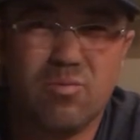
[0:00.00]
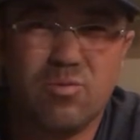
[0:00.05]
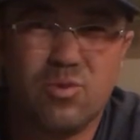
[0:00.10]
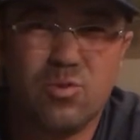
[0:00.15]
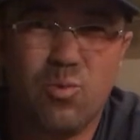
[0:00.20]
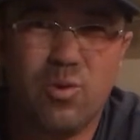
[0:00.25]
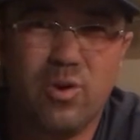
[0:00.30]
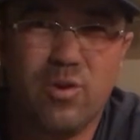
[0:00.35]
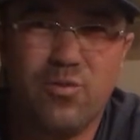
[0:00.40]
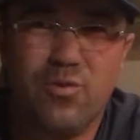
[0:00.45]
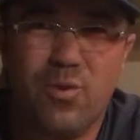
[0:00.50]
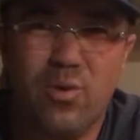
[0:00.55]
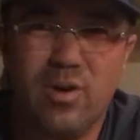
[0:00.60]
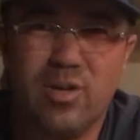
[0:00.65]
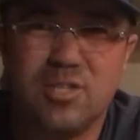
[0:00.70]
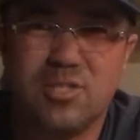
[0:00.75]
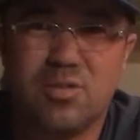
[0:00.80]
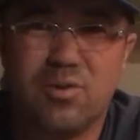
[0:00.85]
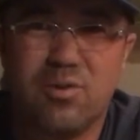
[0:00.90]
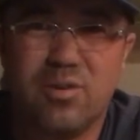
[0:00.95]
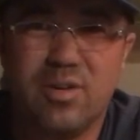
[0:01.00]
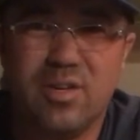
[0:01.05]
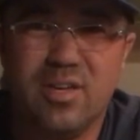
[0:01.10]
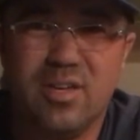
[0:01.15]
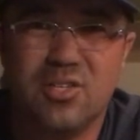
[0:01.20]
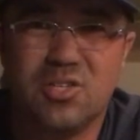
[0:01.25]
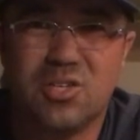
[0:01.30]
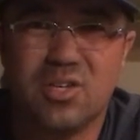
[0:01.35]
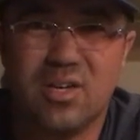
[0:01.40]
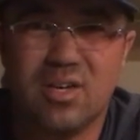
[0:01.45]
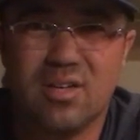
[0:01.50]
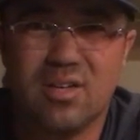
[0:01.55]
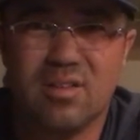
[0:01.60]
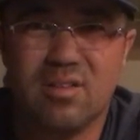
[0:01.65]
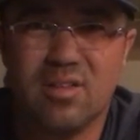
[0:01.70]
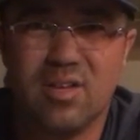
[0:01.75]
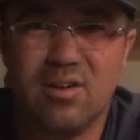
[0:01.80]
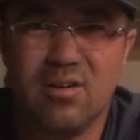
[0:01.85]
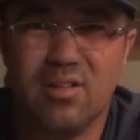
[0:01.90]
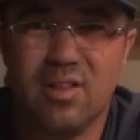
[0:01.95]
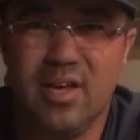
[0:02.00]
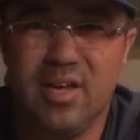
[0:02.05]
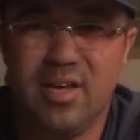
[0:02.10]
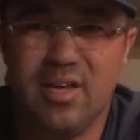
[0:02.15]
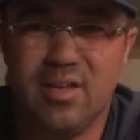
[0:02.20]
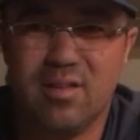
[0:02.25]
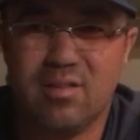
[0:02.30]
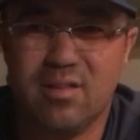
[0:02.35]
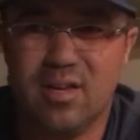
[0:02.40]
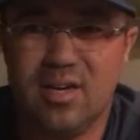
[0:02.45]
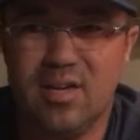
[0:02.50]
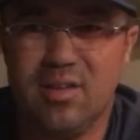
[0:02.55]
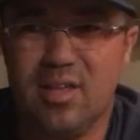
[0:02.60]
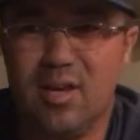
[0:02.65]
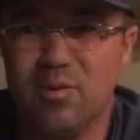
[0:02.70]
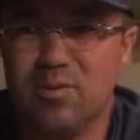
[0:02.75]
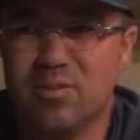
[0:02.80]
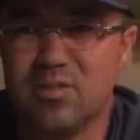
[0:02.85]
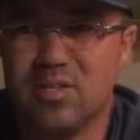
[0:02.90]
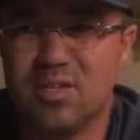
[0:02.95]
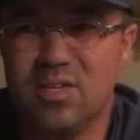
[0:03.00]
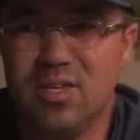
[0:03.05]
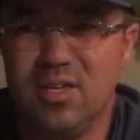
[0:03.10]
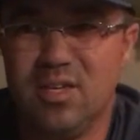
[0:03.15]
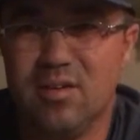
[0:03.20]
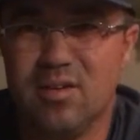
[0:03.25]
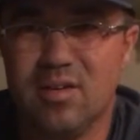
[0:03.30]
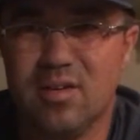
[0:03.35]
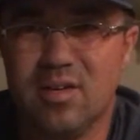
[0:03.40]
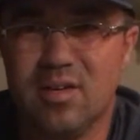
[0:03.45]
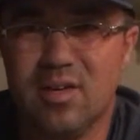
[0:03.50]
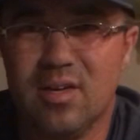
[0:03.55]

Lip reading: 30-inch leader length, that was the key.